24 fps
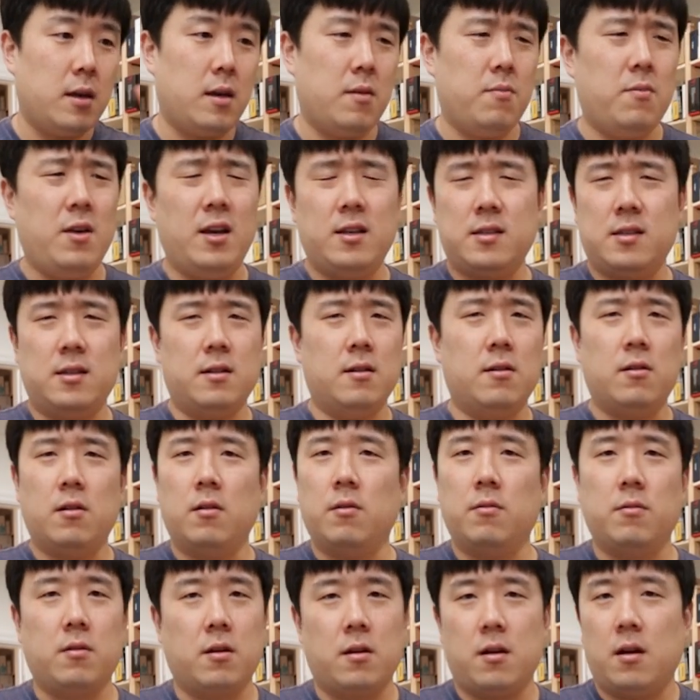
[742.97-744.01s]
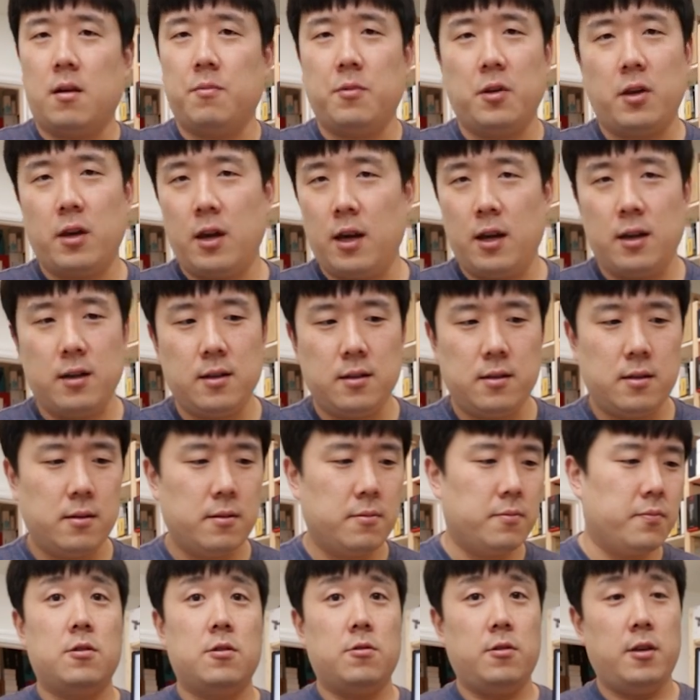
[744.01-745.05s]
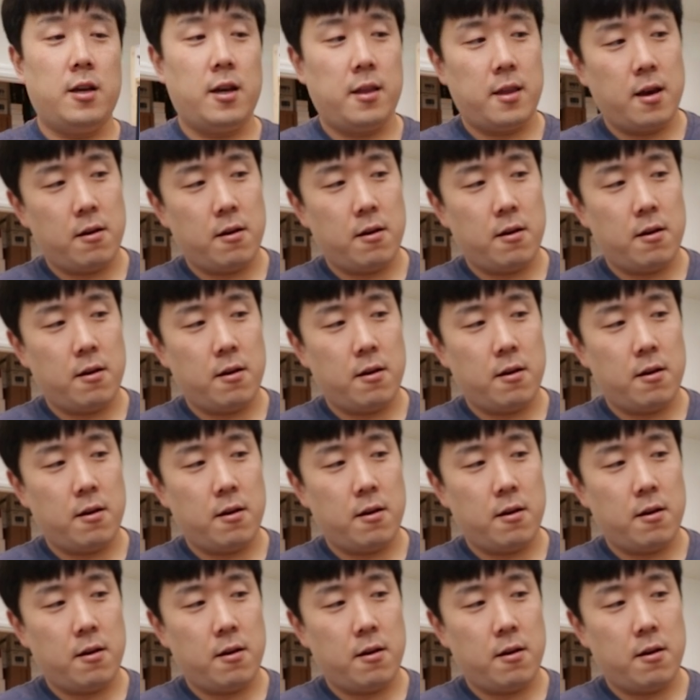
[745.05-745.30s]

It makes it all complicated. So yeah,